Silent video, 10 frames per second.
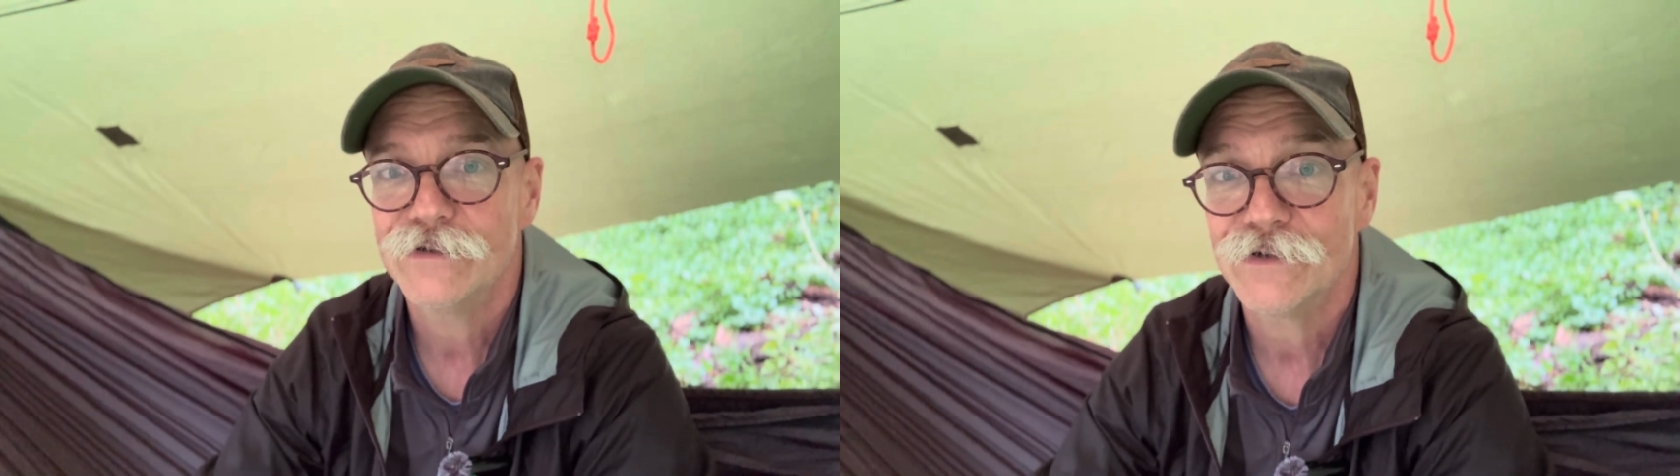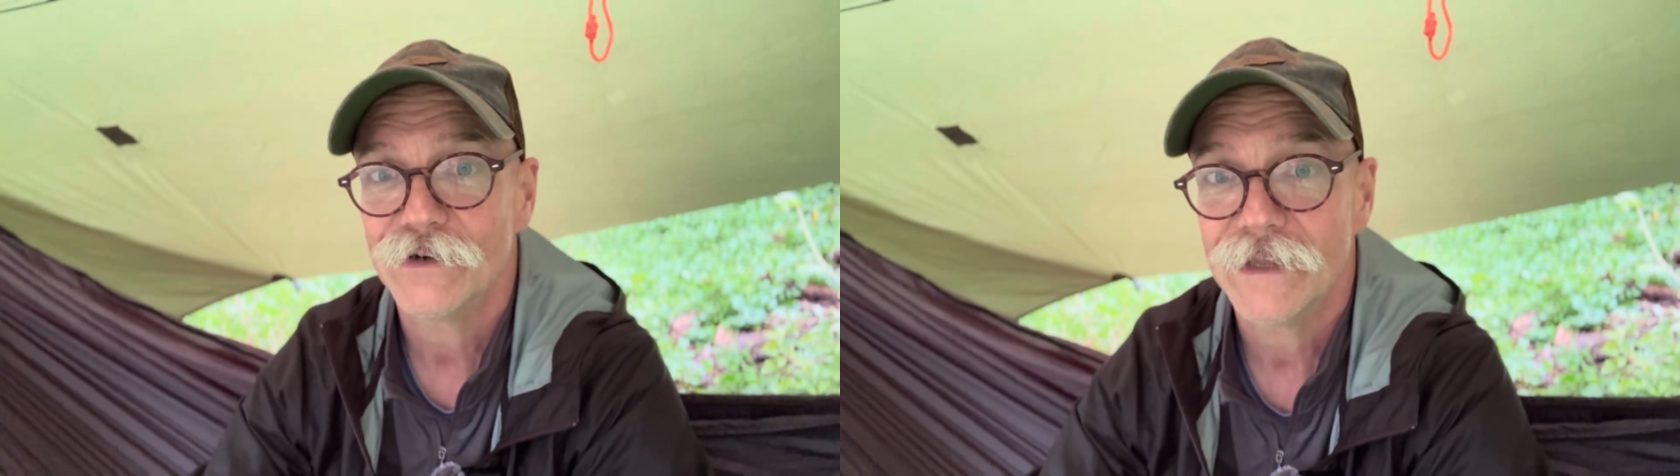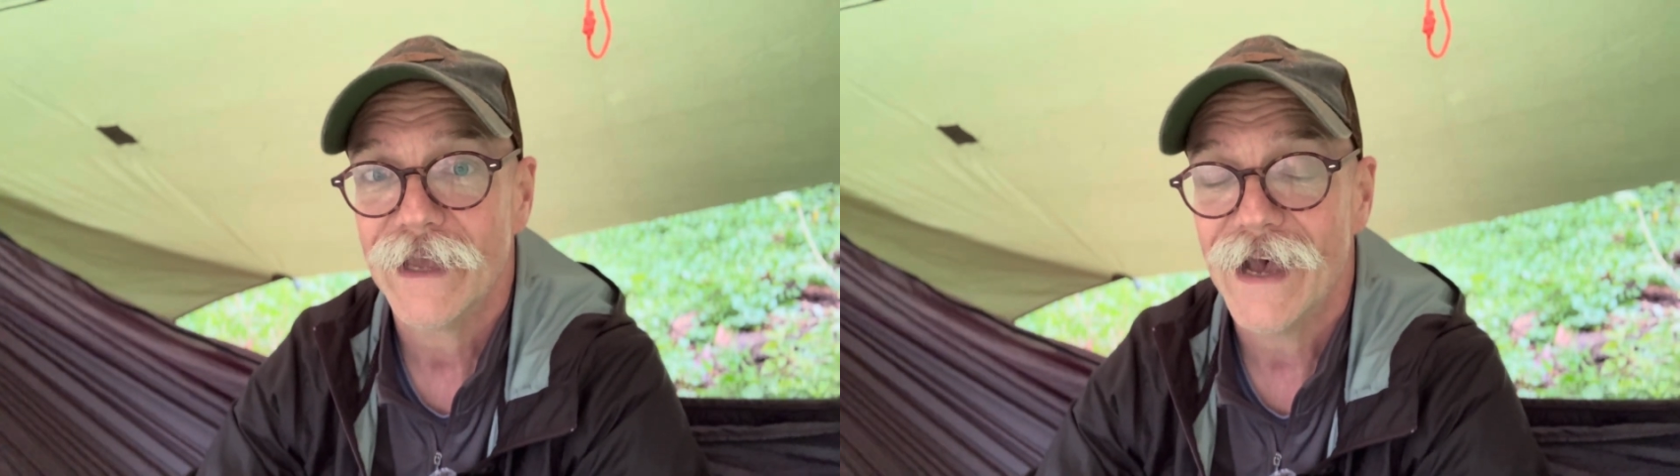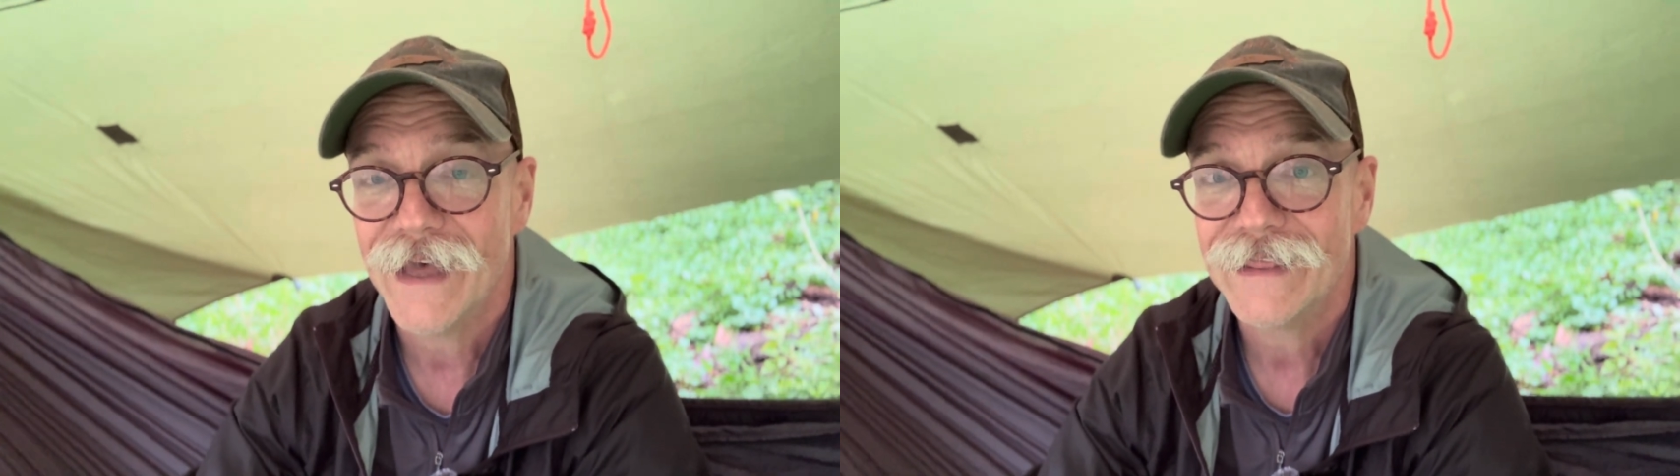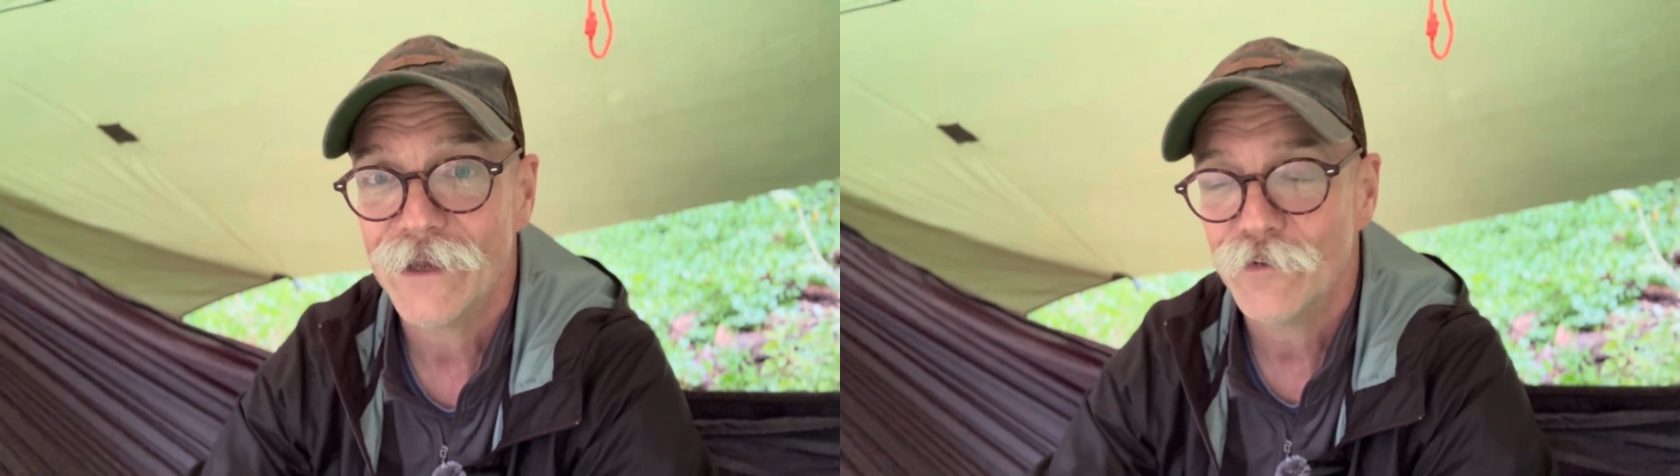certainly I
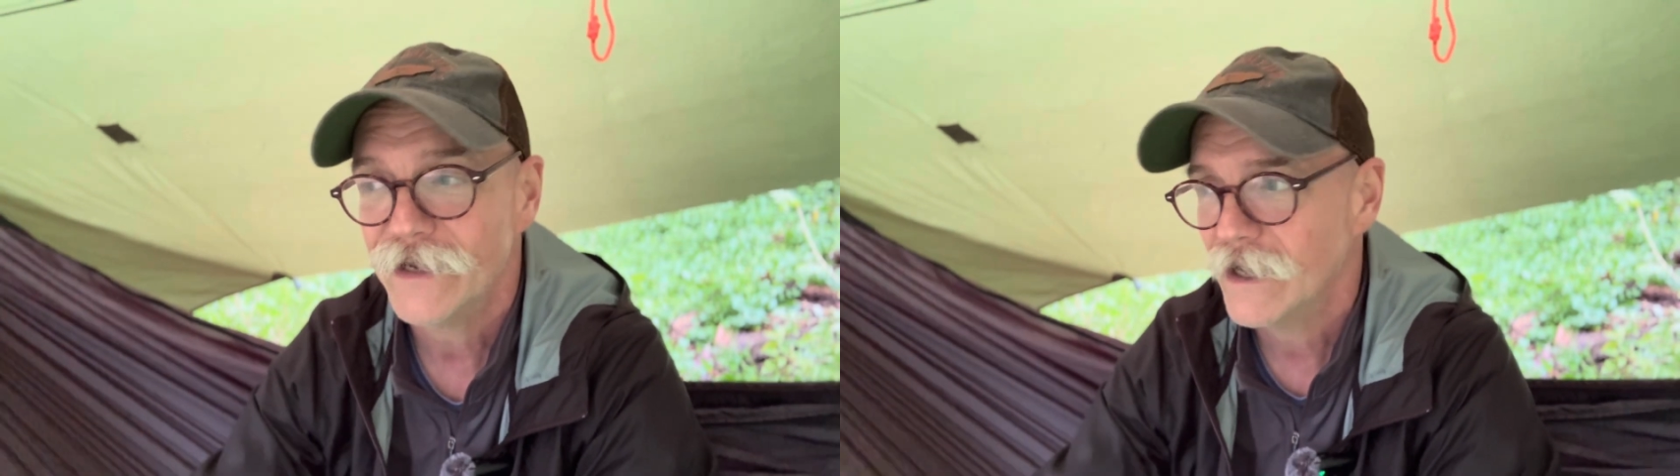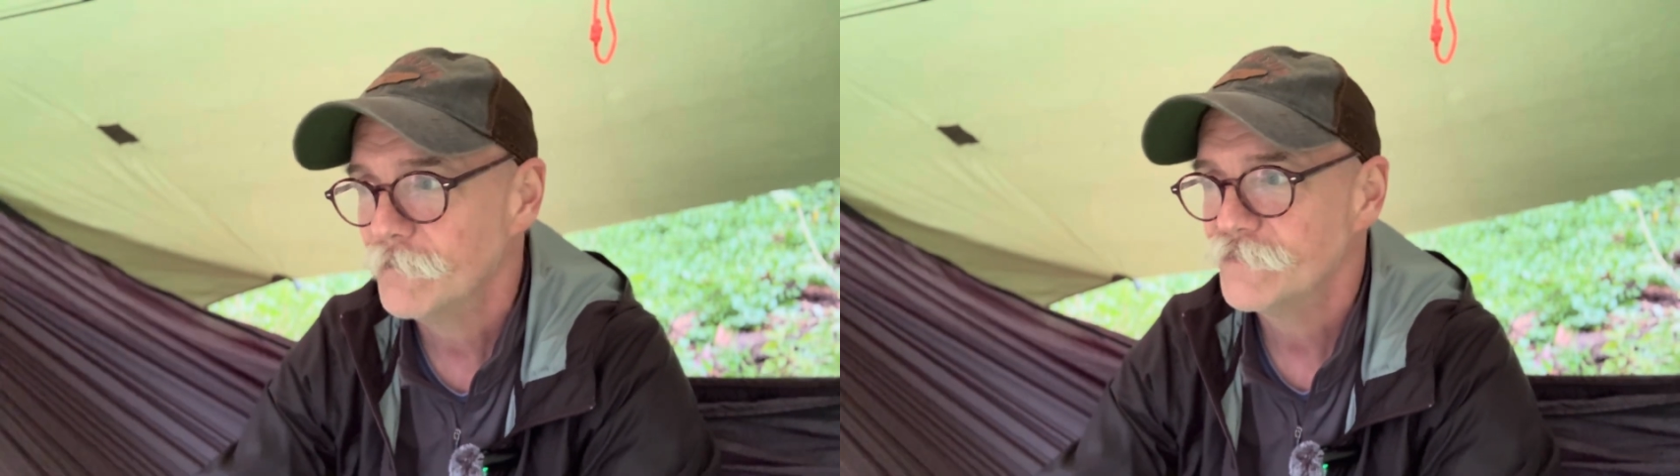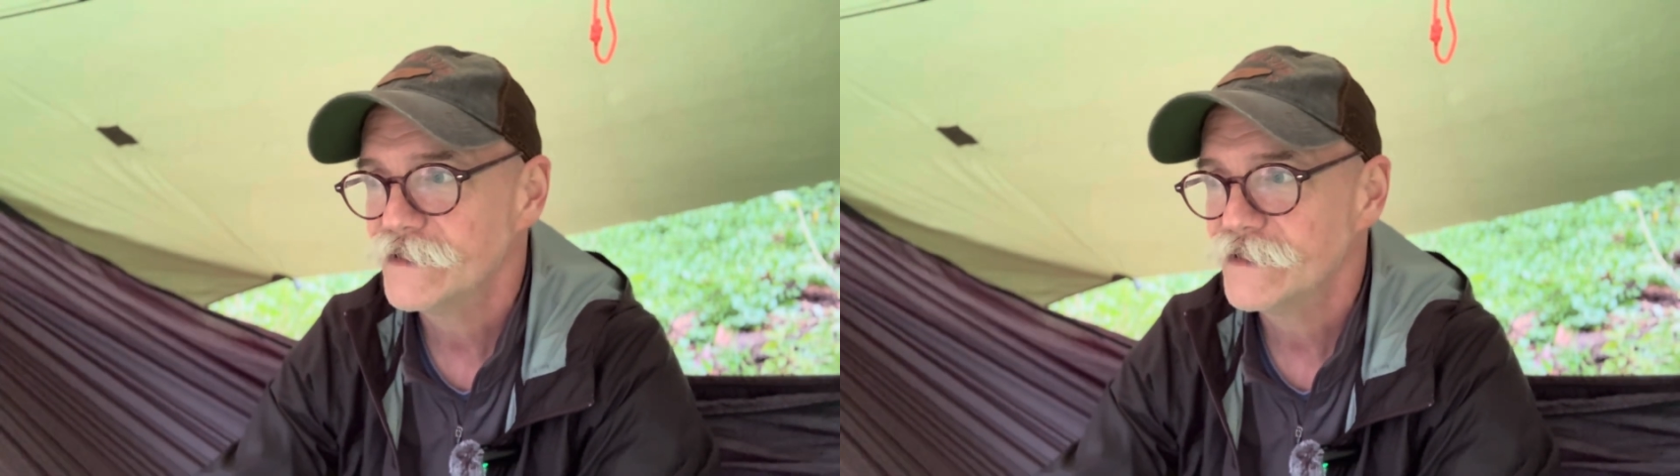think would help.